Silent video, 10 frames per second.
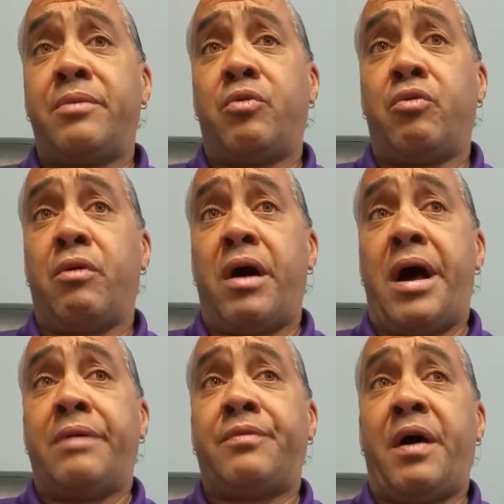people,
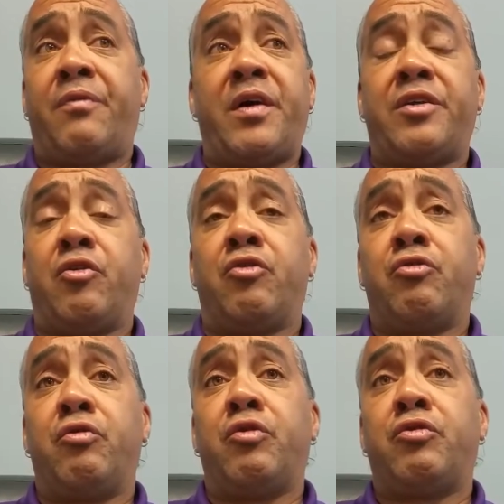I think
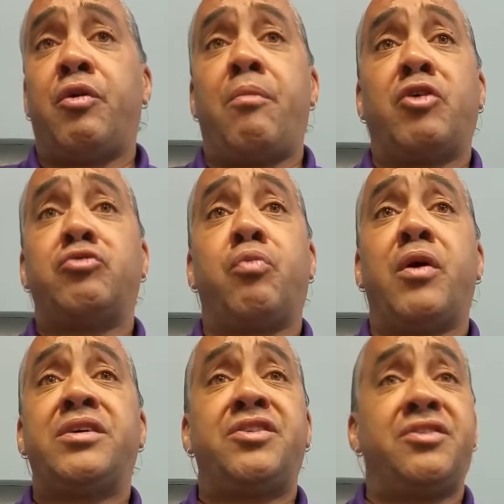they're the most
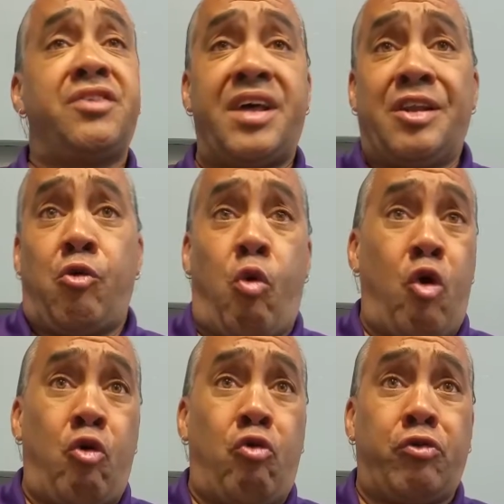precious in the
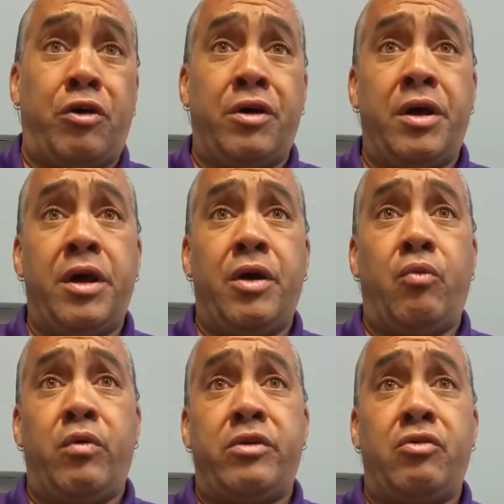world
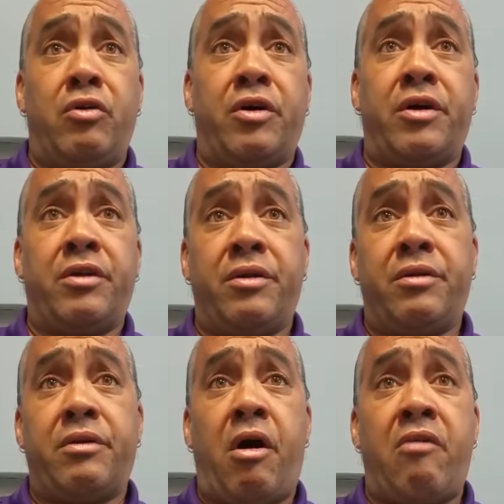when you look at
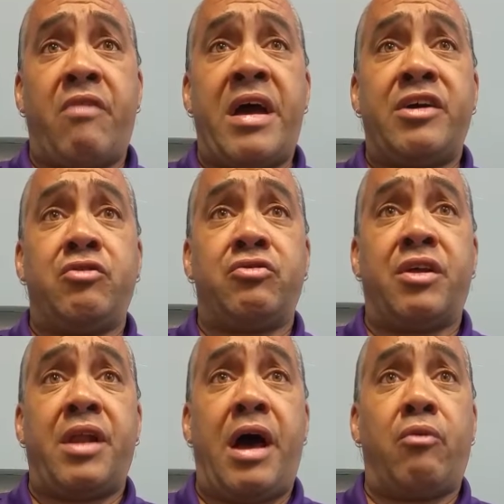our values
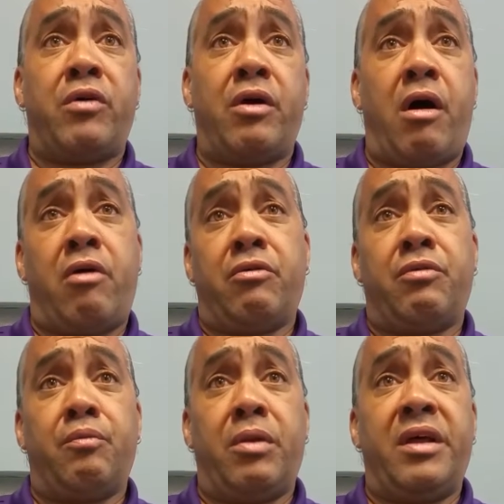and our
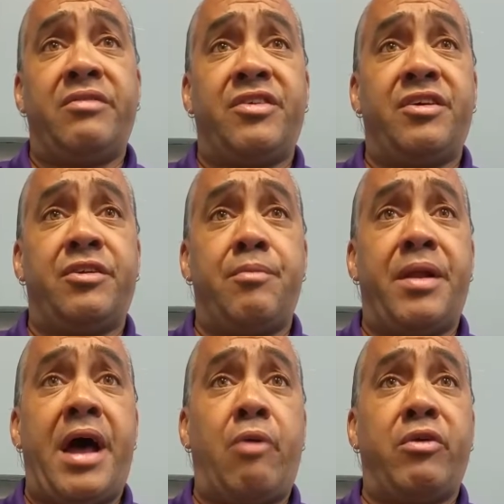belief system
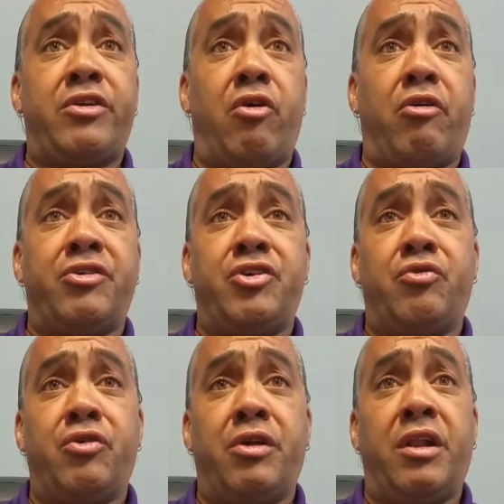and how we taught our
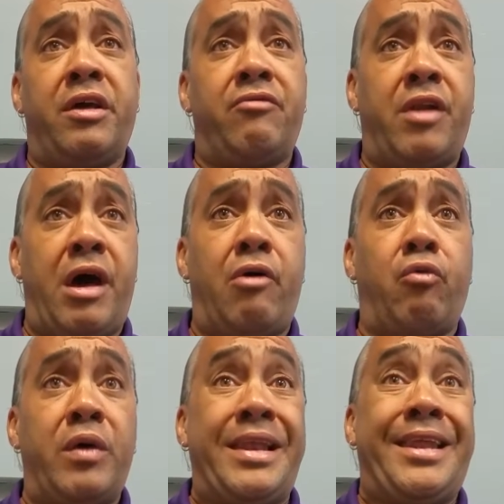children to live and how
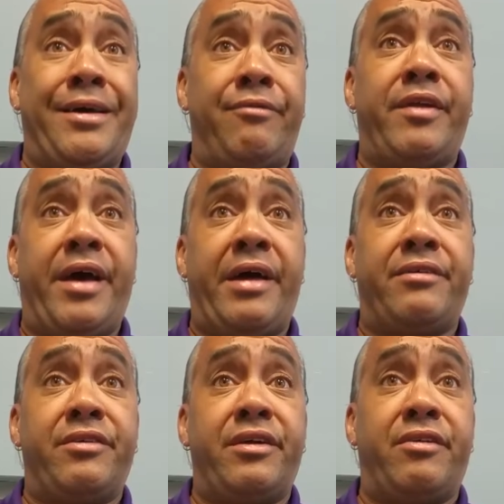we live
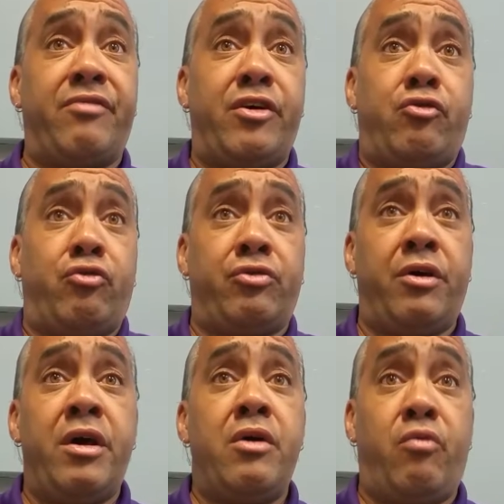as individuals
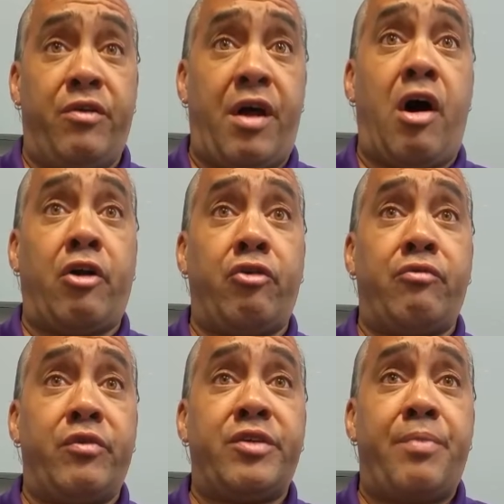with honor
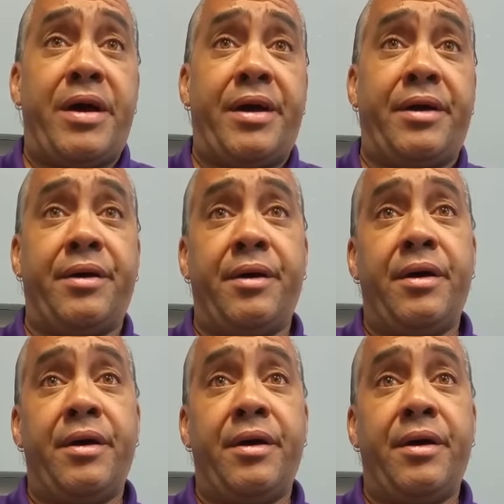and respect.